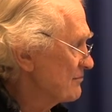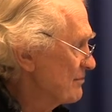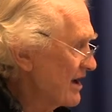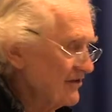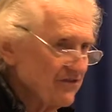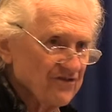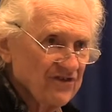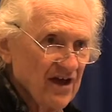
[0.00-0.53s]

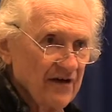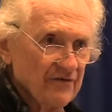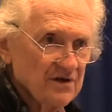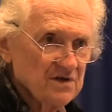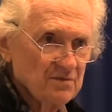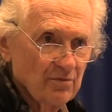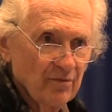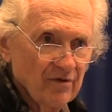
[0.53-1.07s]
Mount
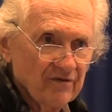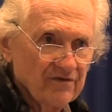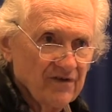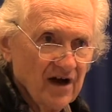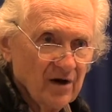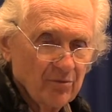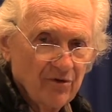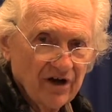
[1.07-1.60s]
Savage
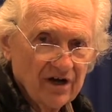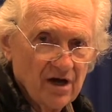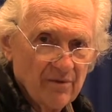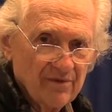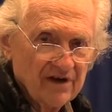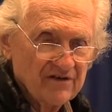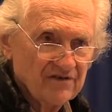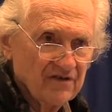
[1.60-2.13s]
Fire Brick
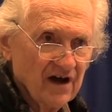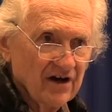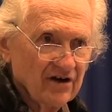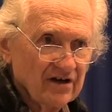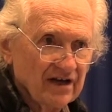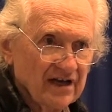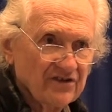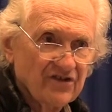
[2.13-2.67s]
Company fire
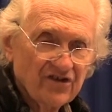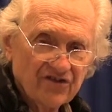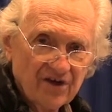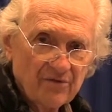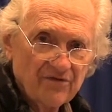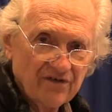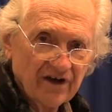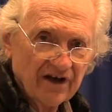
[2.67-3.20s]
clay. It's the
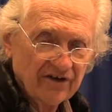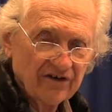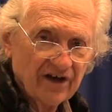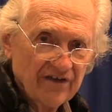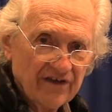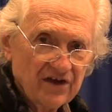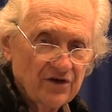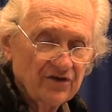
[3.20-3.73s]
same fire
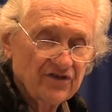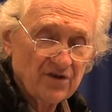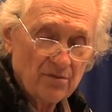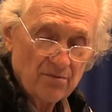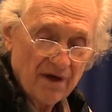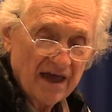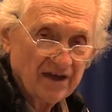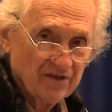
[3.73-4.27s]
clay they use to
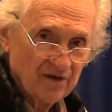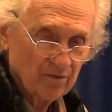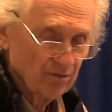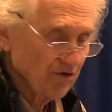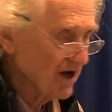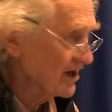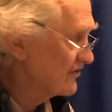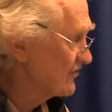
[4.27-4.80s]
make their
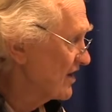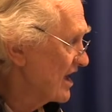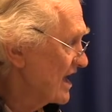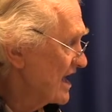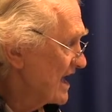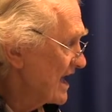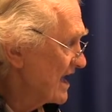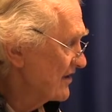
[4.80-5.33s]
bricks,
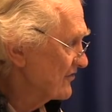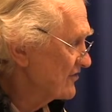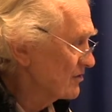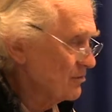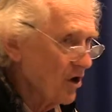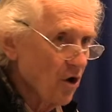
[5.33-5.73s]
and some